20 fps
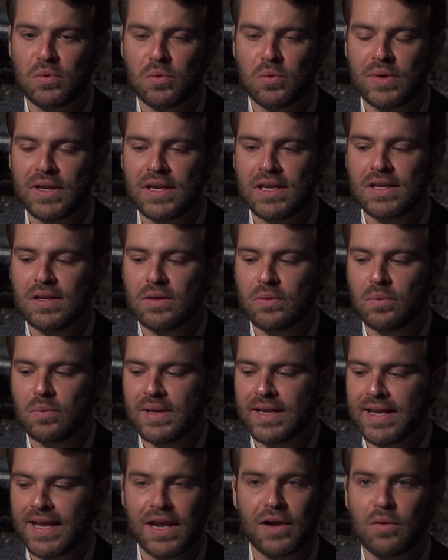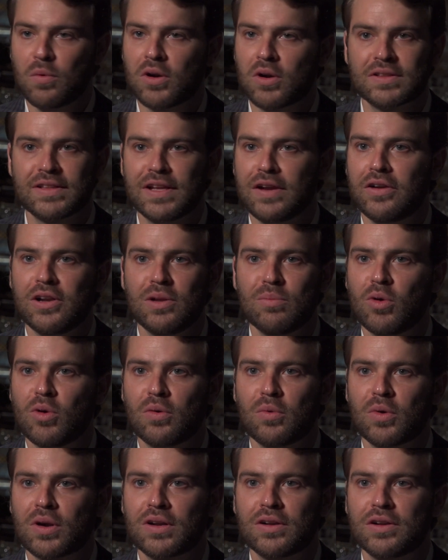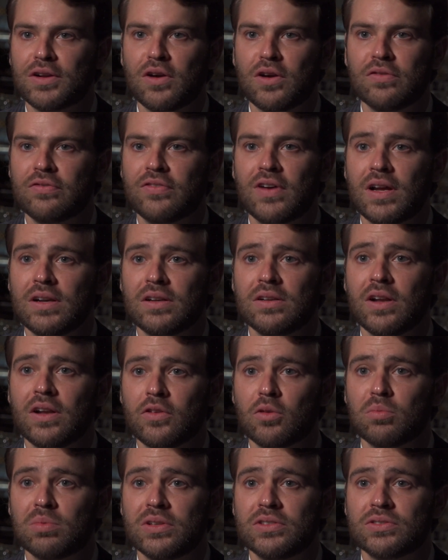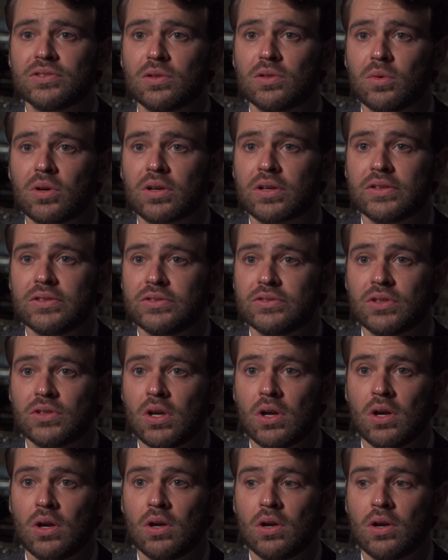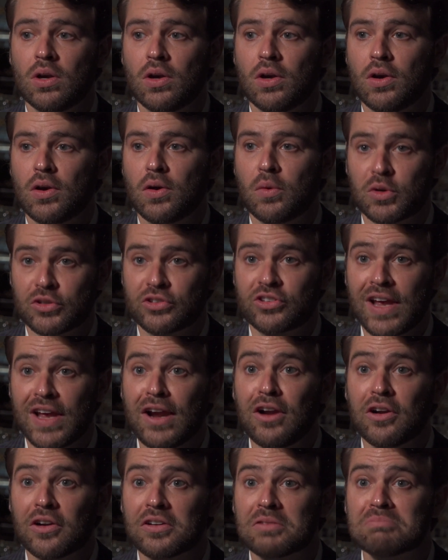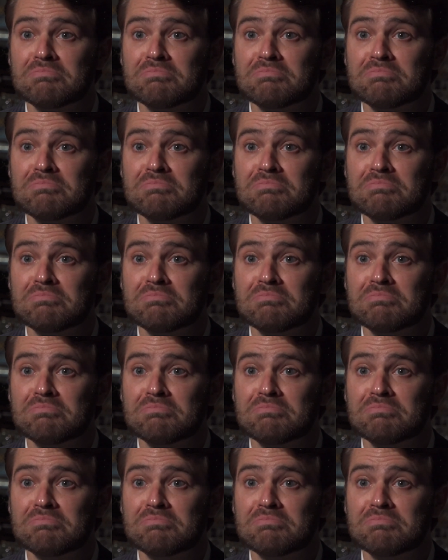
we, we can't work there anymore. We're gonna go find another place to work because we're scared.